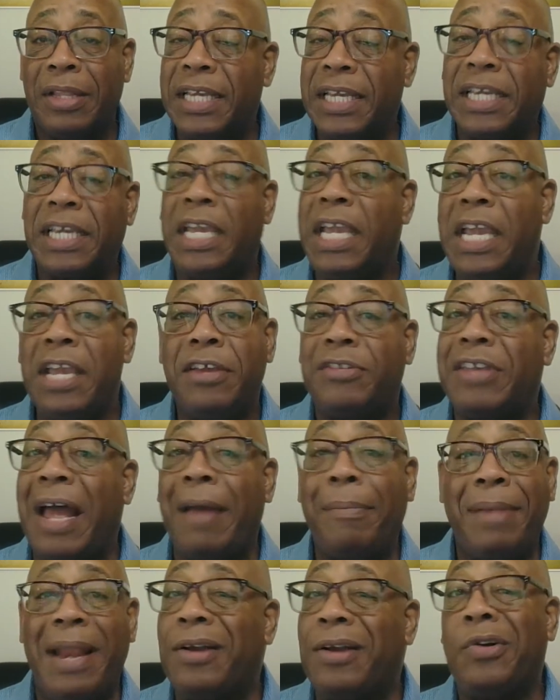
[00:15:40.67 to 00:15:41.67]
The key is
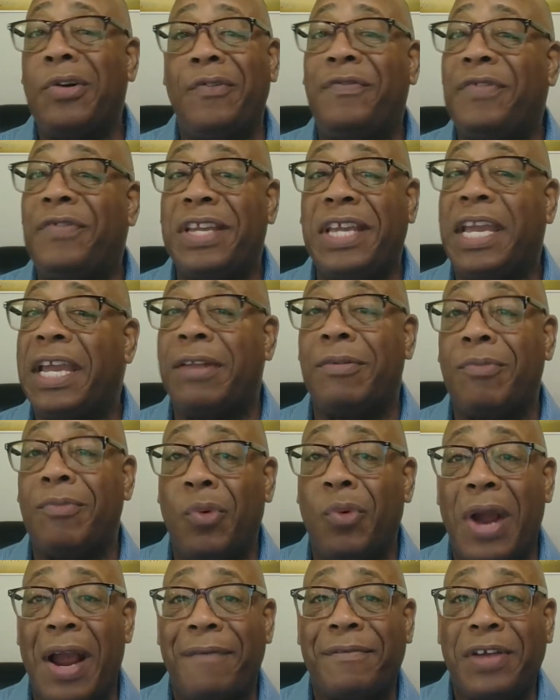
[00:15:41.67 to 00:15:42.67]
I'm not going to forget
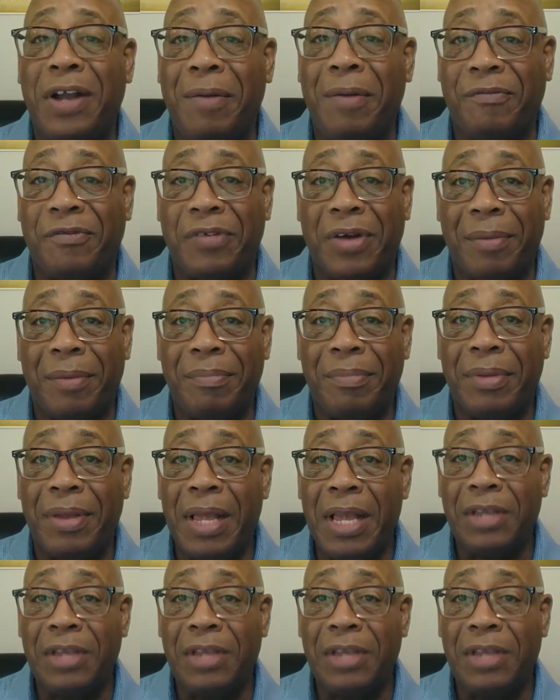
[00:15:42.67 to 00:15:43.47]
where I've come from.